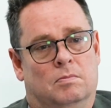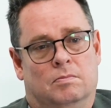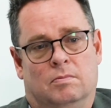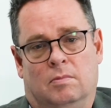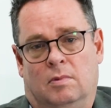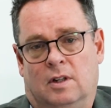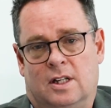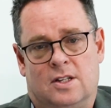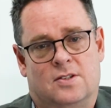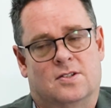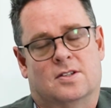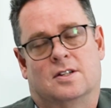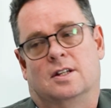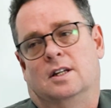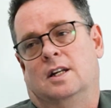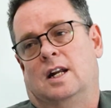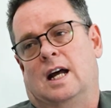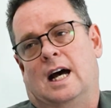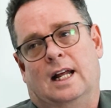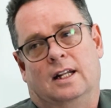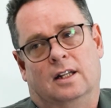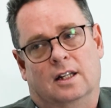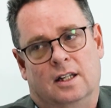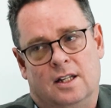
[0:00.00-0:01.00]
listed,
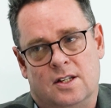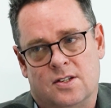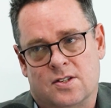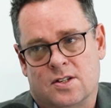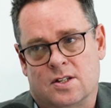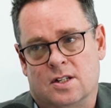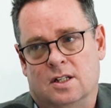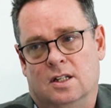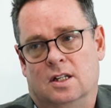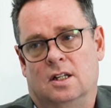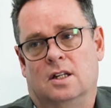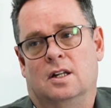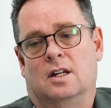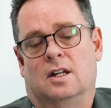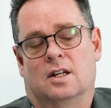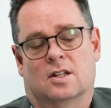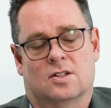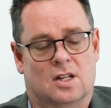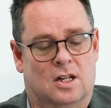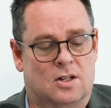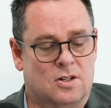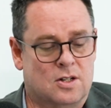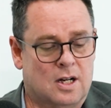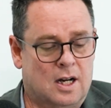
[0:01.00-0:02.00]
unlisted,
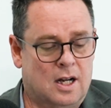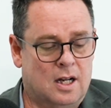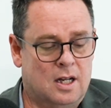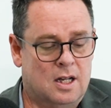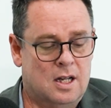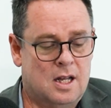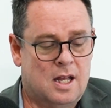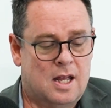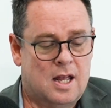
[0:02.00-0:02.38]
etc.